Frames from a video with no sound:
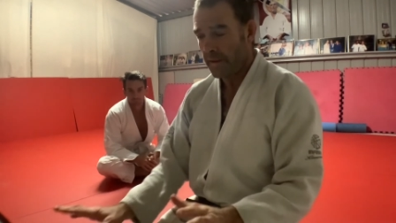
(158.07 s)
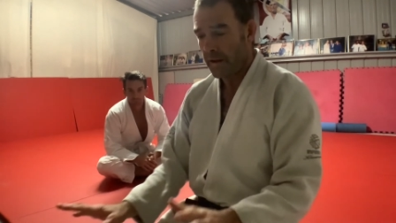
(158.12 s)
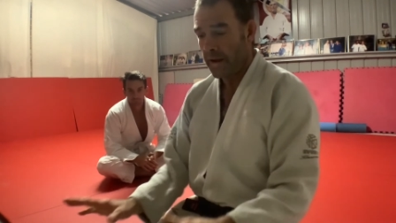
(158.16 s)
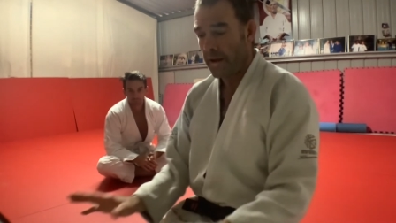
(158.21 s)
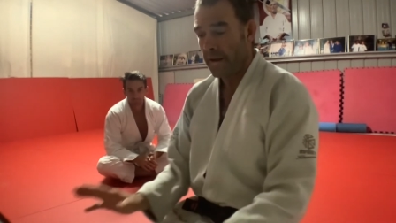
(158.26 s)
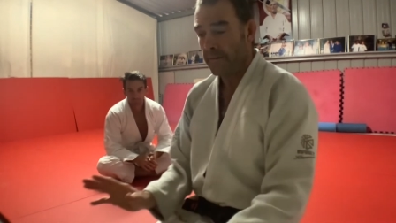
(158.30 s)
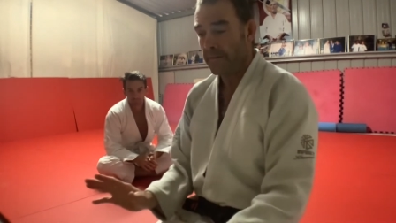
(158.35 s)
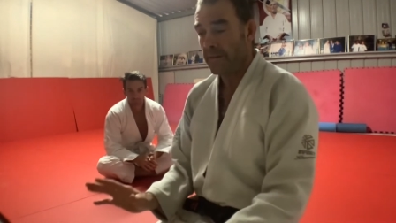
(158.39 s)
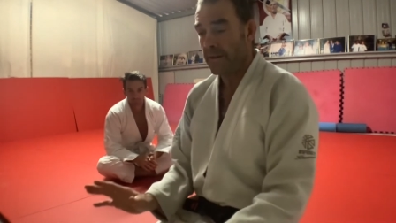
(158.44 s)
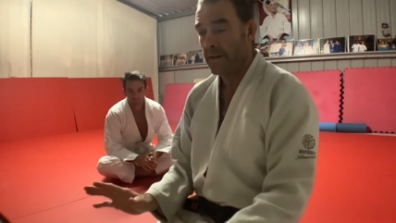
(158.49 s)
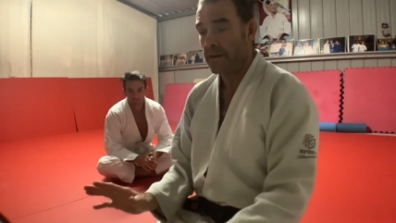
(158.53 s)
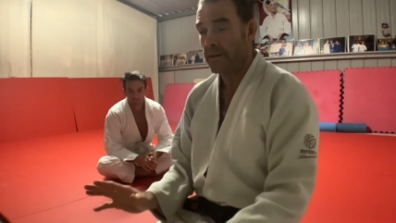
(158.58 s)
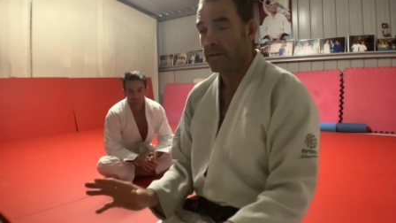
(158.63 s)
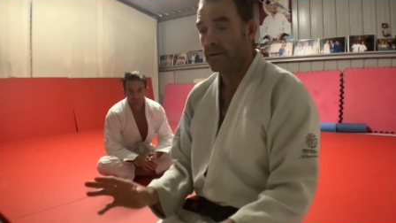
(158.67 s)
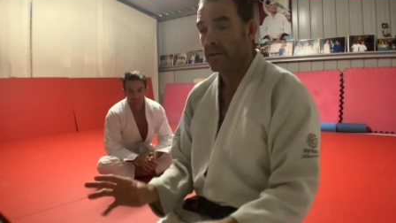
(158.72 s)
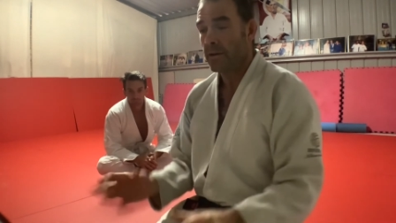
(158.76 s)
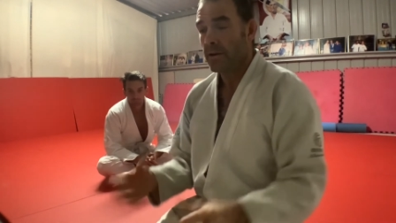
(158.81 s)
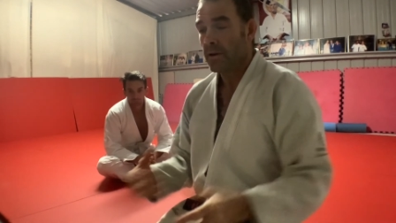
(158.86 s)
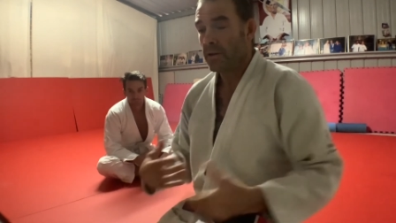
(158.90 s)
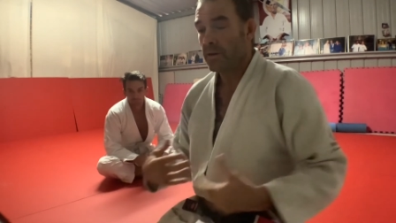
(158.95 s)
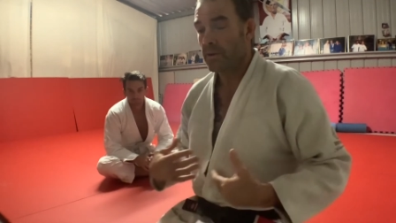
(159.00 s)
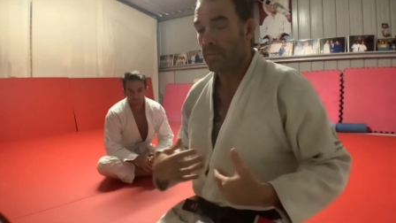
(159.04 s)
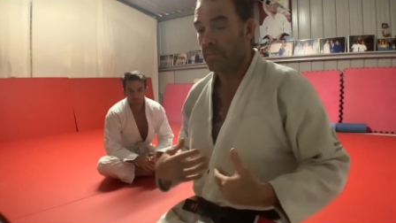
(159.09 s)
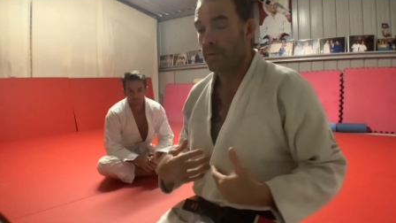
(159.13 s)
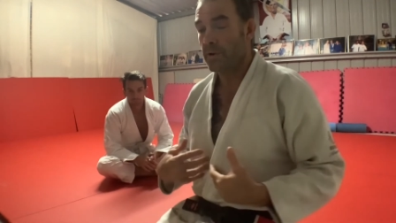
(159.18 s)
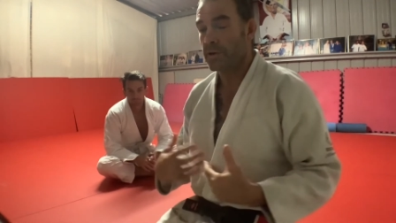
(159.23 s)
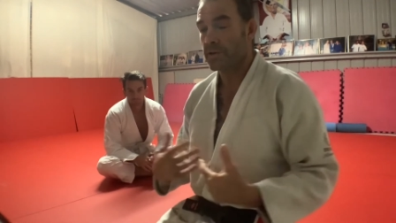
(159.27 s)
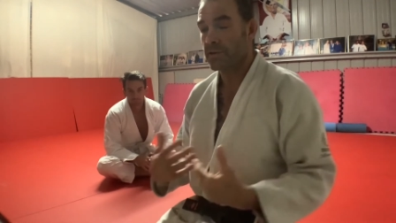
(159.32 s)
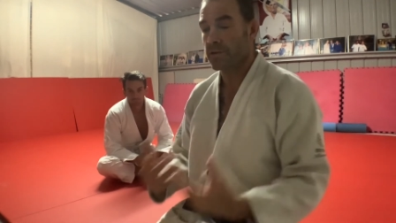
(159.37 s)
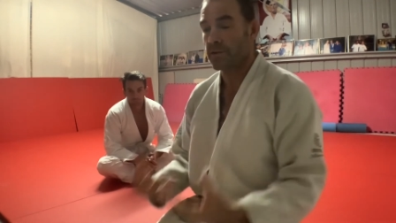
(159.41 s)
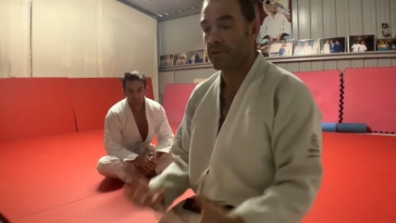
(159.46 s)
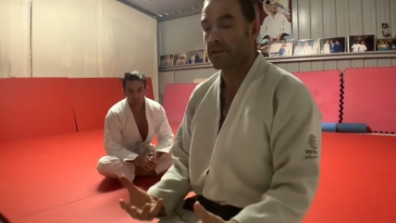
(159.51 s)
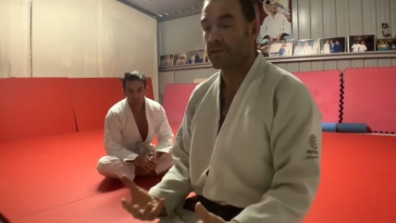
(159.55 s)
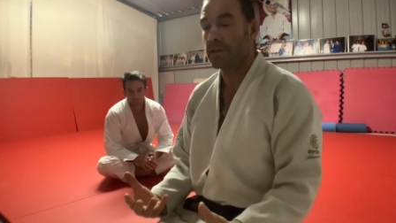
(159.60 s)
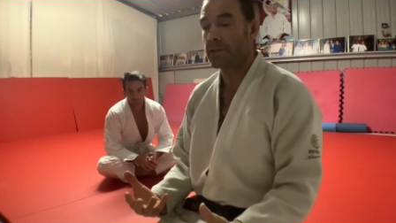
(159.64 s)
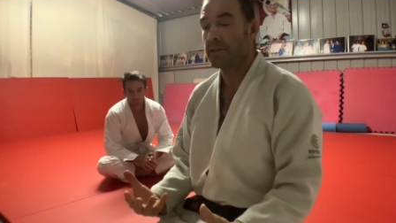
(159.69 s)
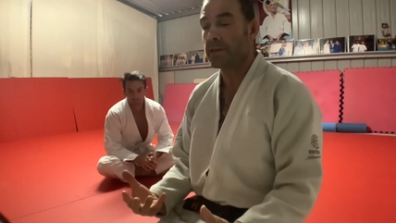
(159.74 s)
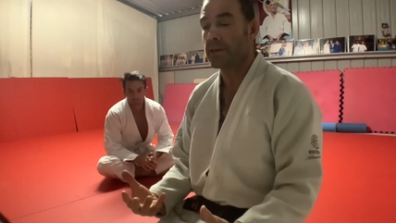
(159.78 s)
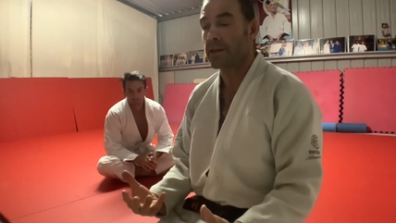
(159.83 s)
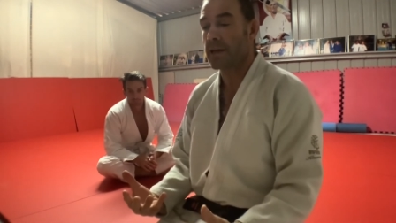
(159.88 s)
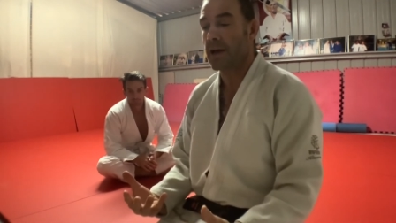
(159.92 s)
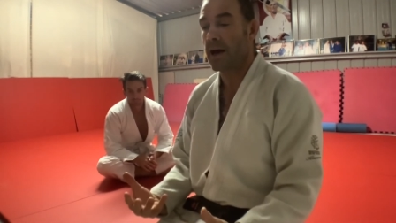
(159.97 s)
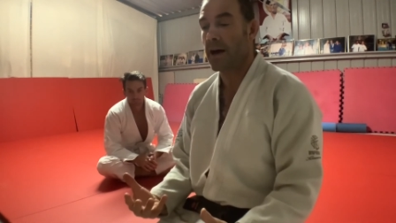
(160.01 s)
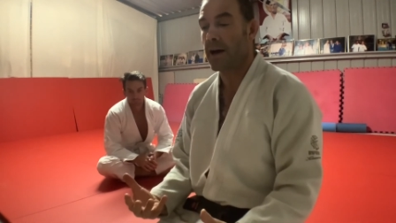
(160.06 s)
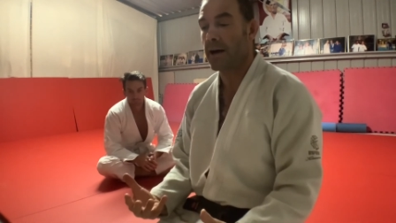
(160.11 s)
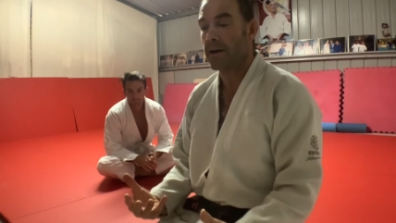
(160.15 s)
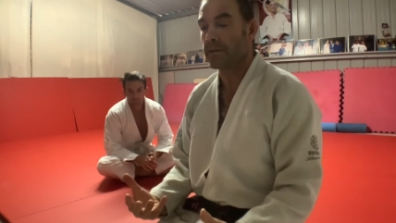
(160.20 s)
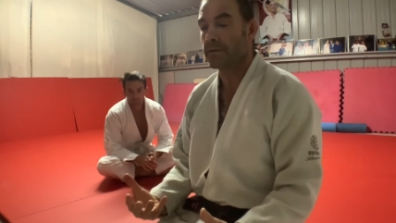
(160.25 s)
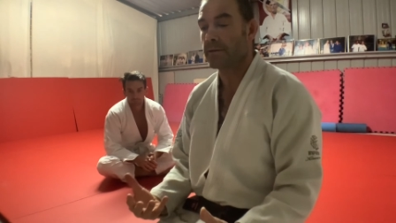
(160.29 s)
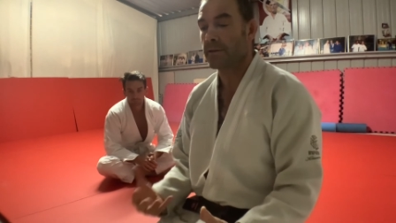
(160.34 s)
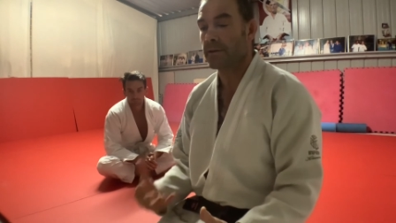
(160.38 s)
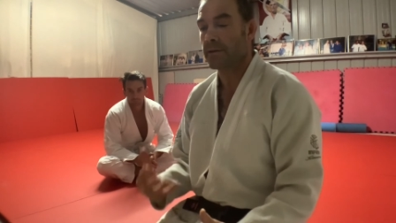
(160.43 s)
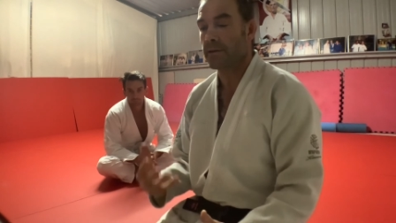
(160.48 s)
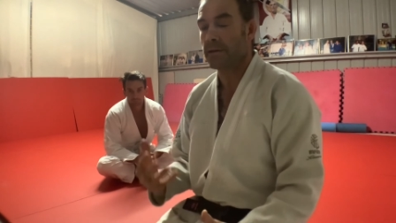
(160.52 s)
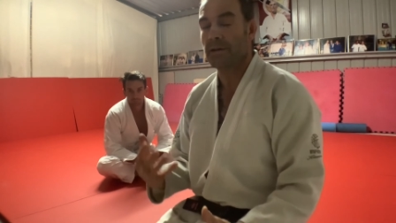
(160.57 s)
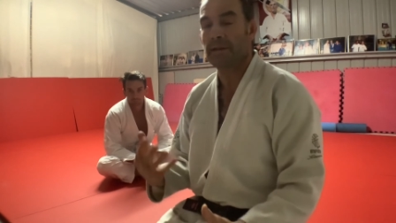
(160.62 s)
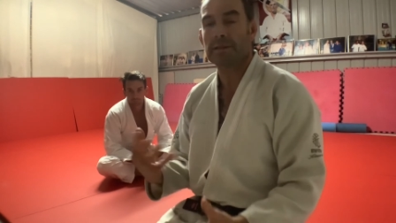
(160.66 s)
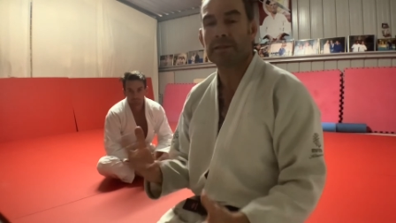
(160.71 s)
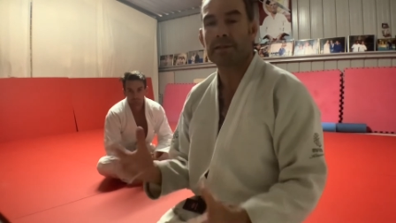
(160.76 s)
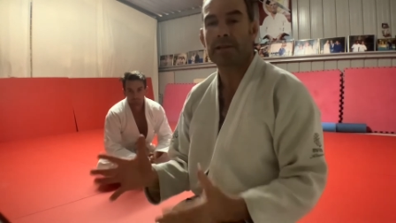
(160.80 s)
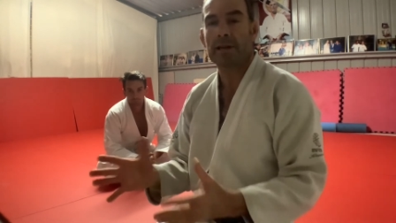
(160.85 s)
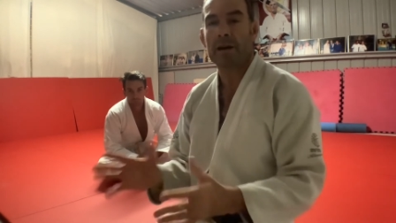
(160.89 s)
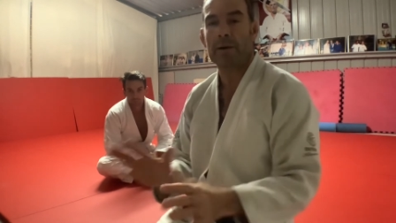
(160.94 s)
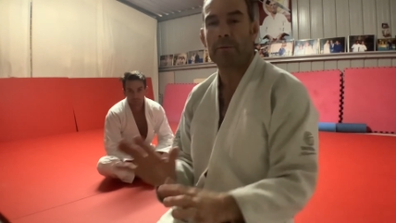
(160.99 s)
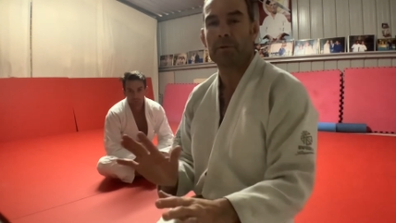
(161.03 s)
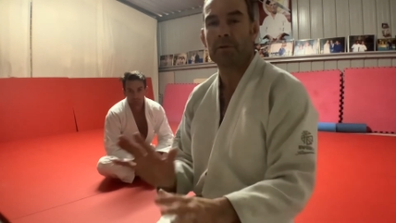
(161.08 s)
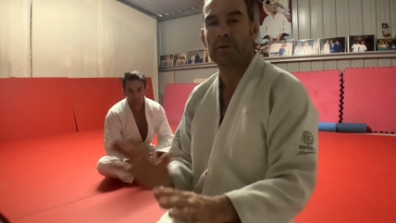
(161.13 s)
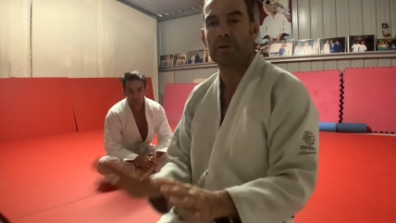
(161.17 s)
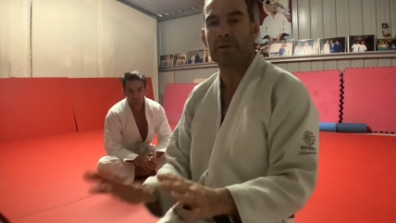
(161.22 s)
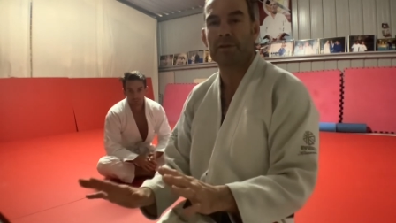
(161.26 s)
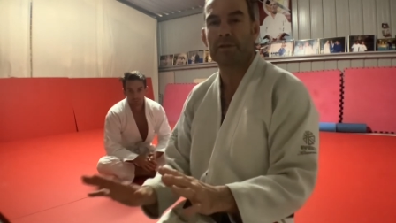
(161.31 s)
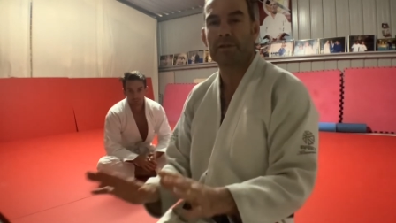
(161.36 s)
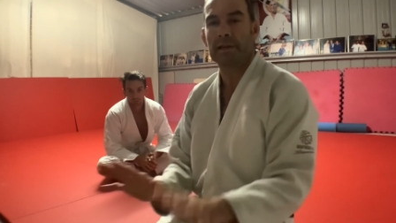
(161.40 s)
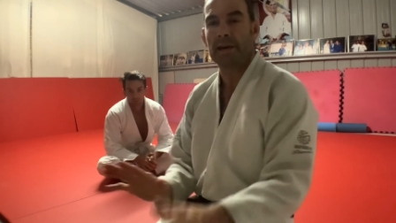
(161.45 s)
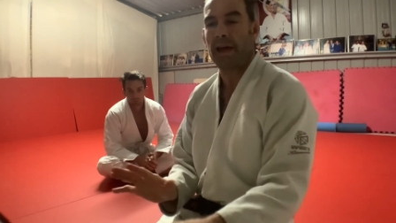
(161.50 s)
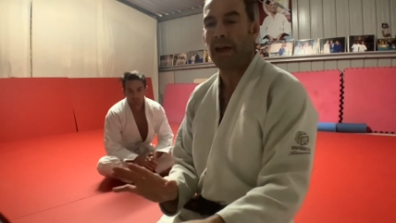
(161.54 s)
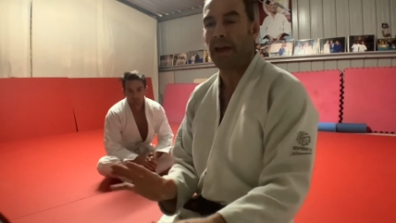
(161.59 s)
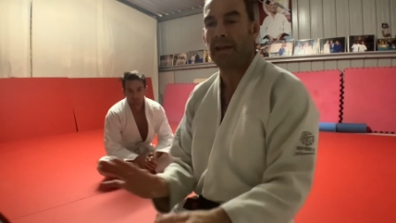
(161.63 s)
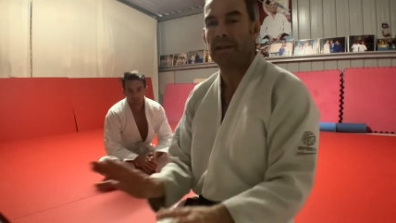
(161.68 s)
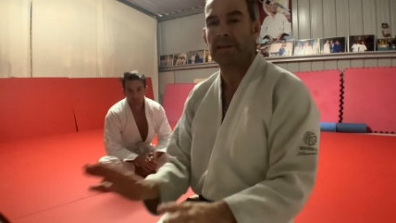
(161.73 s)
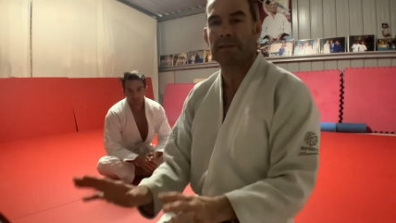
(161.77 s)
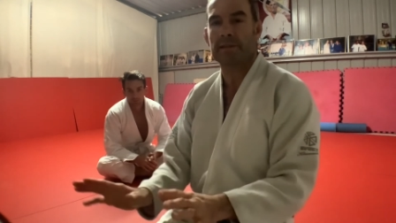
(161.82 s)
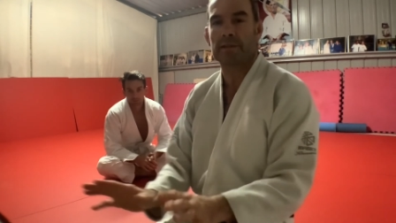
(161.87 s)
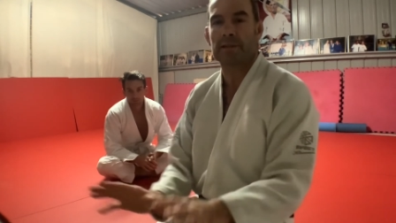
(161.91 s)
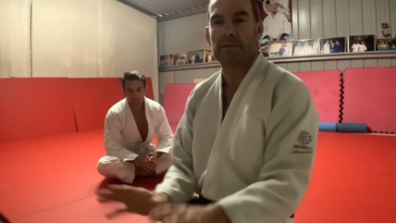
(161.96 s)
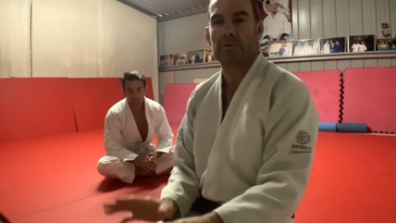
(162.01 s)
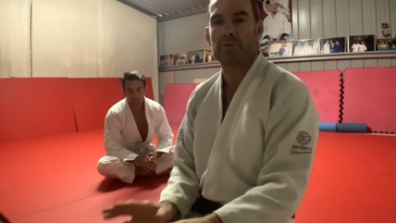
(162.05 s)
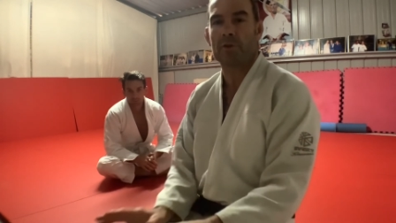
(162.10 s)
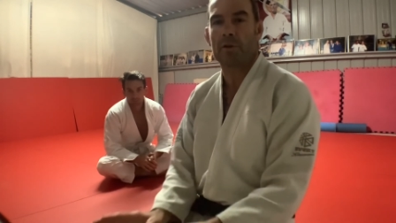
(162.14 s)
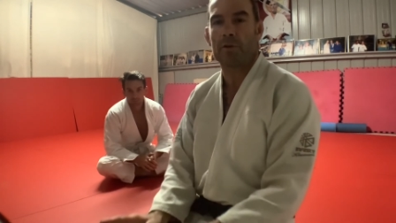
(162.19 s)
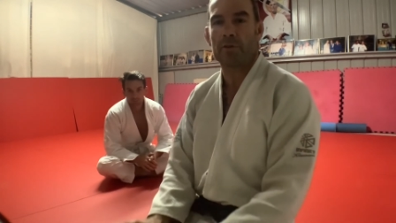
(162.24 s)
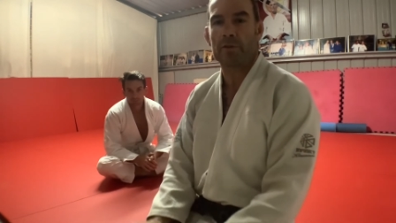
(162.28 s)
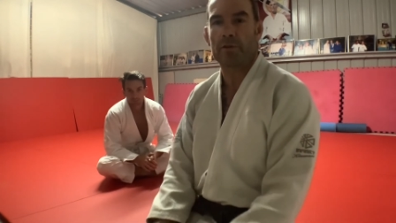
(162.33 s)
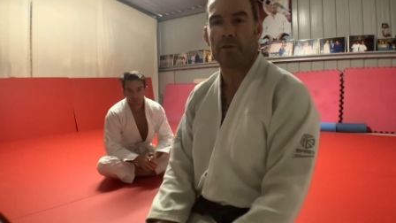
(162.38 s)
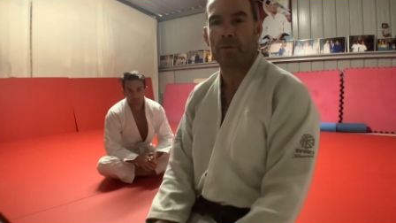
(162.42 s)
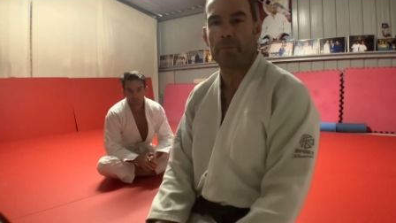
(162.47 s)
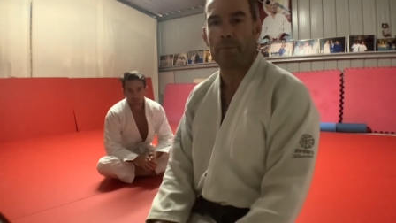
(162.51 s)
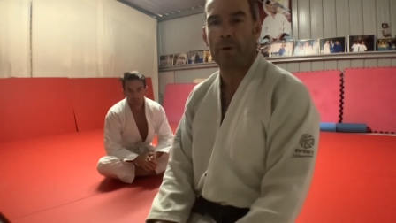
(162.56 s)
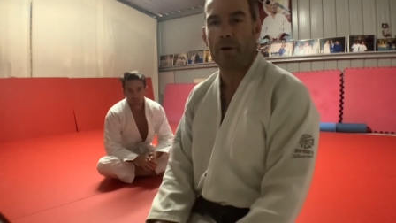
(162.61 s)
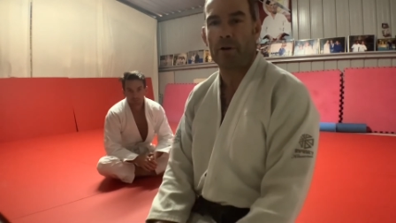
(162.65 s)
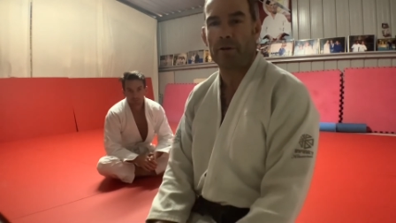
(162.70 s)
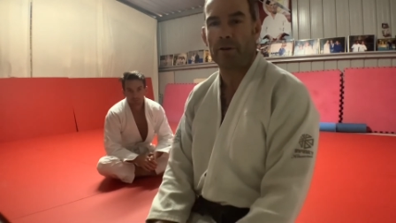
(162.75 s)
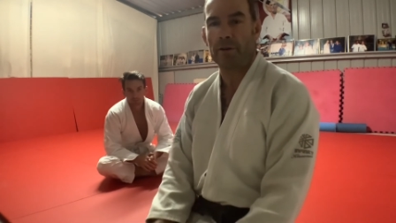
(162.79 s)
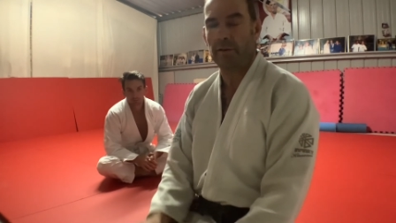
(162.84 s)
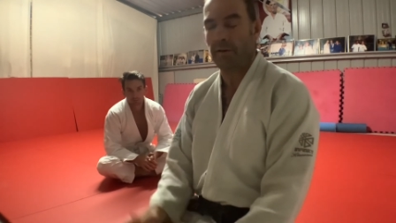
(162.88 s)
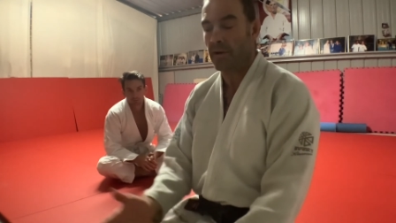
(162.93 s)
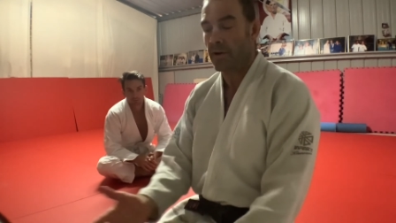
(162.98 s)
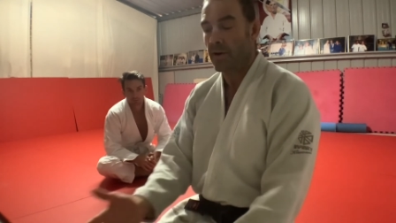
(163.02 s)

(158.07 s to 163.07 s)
And then the person who's in the guard isn't able to use their hands to control their opponent